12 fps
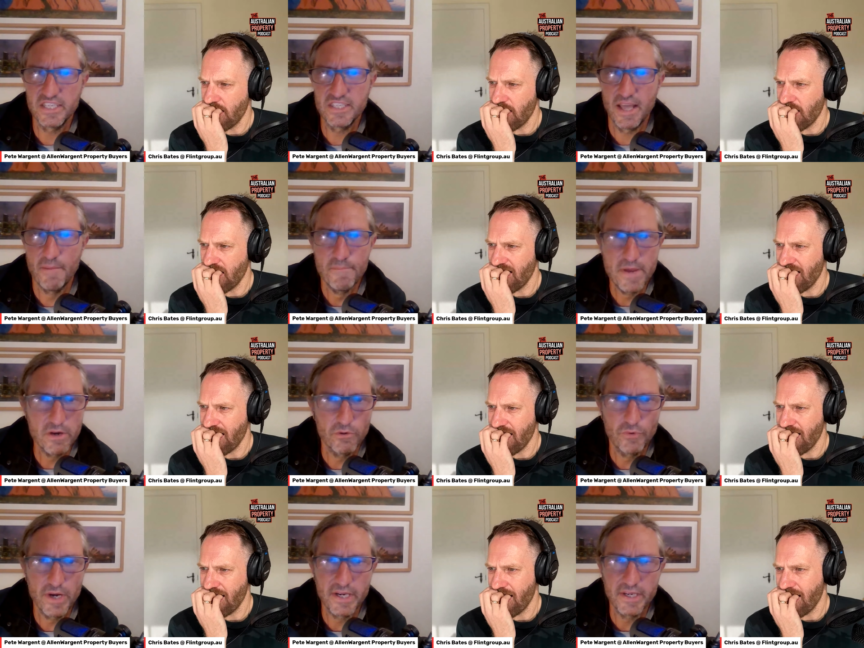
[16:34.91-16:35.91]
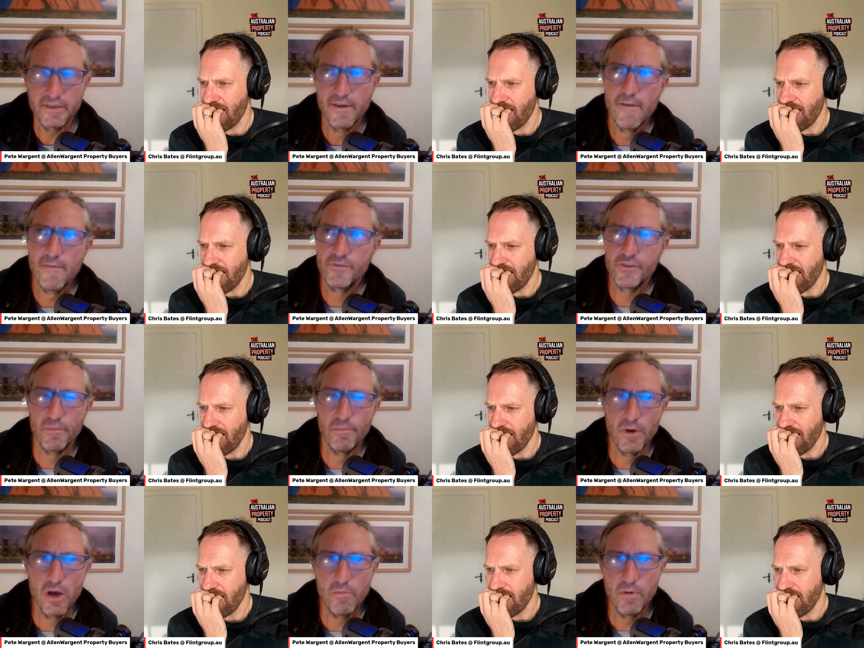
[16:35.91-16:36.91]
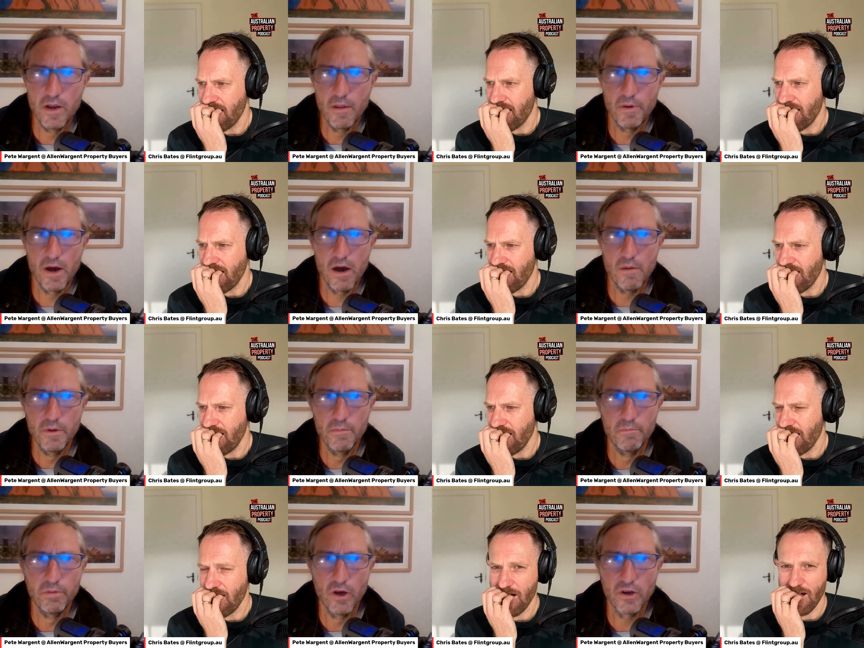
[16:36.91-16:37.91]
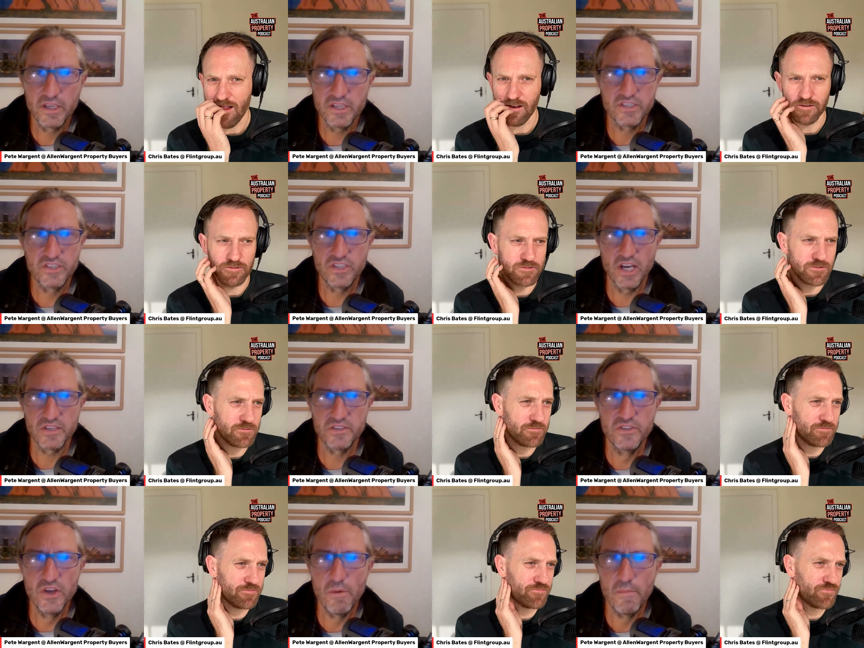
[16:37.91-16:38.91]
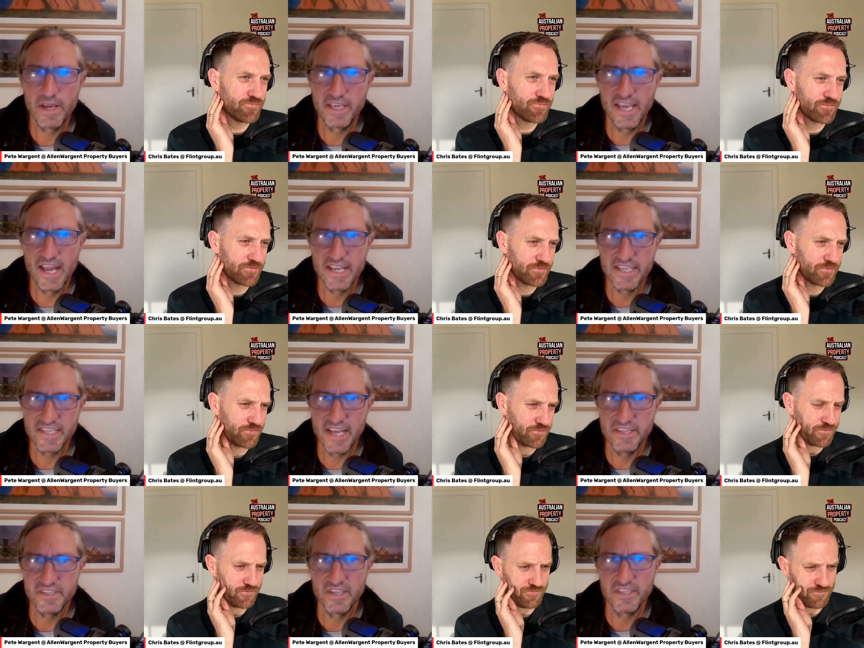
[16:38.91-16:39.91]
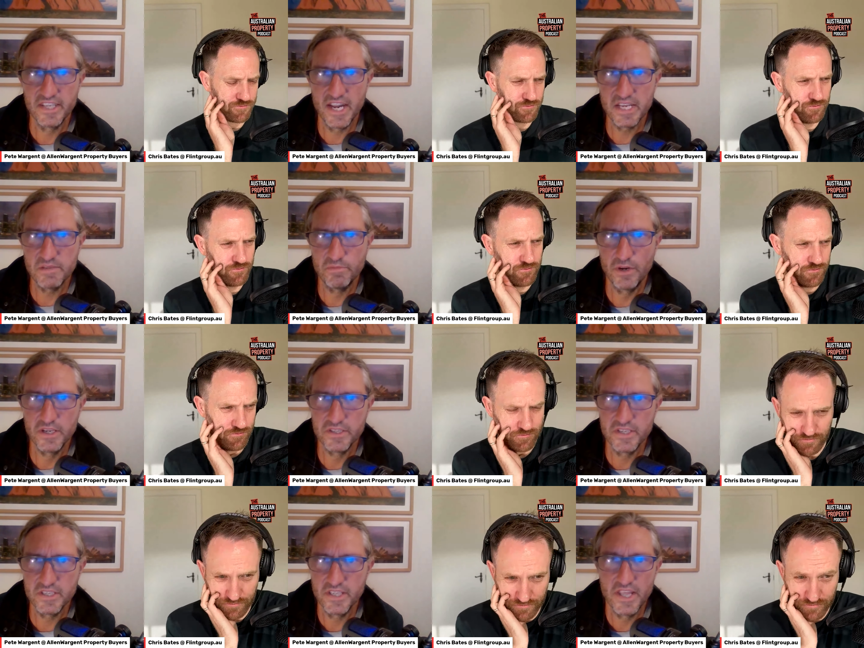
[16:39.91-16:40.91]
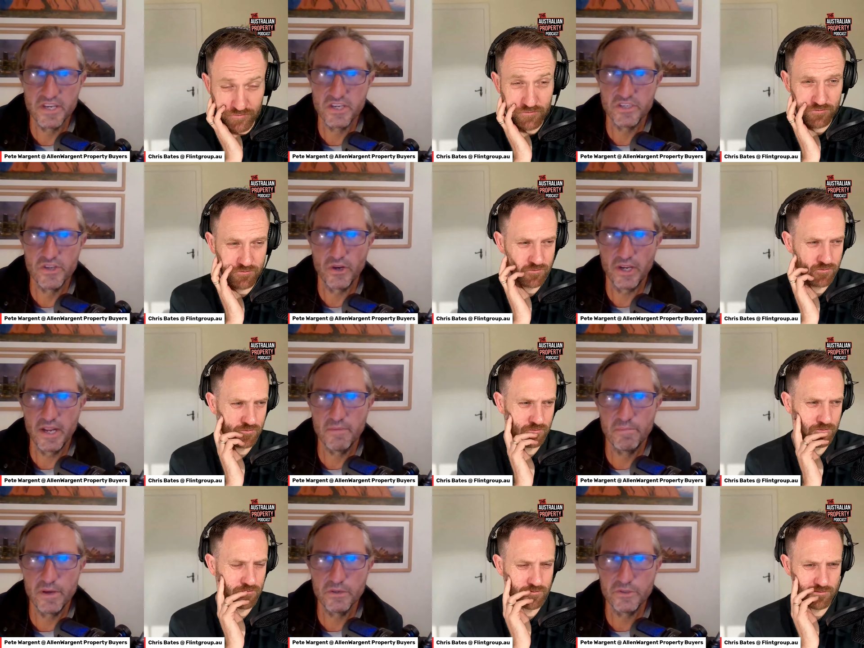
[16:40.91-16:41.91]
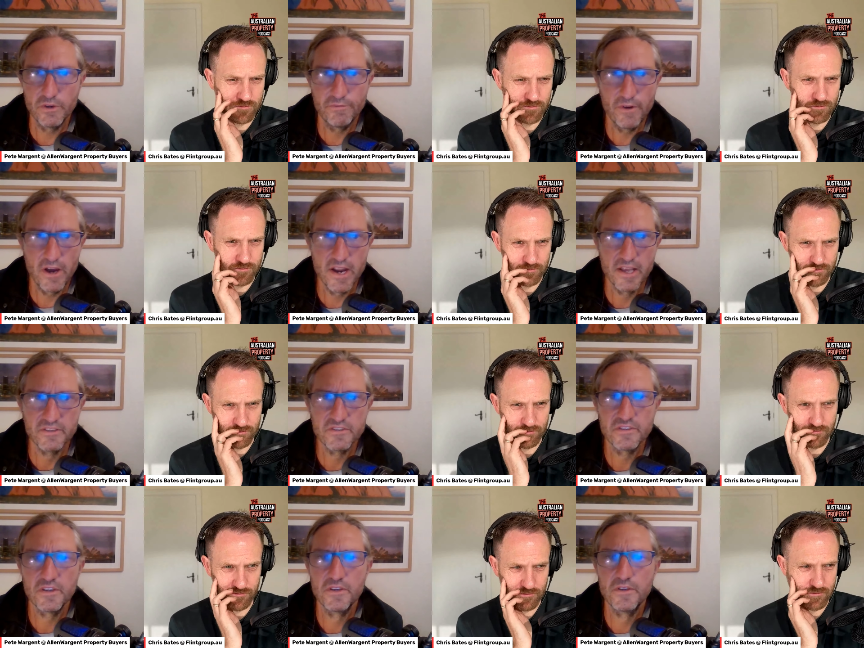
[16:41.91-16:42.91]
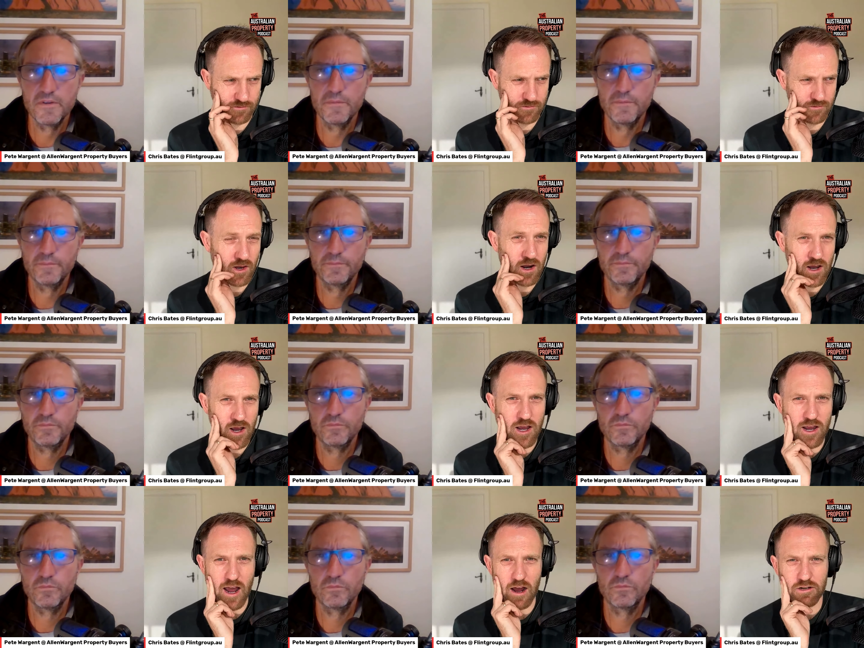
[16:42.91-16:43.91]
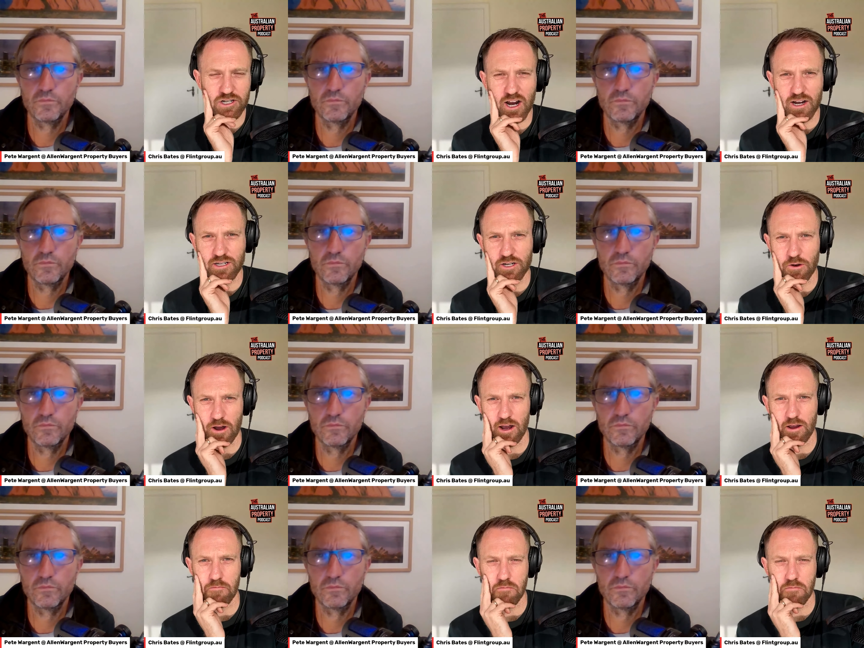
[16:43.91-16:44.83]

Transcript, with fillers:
Speaker 1: just that middle ring suburban apartment block is just not making any sense at today's prices and they're just not getting built or financed.
Speaker 2: Yeah, I was chatting to a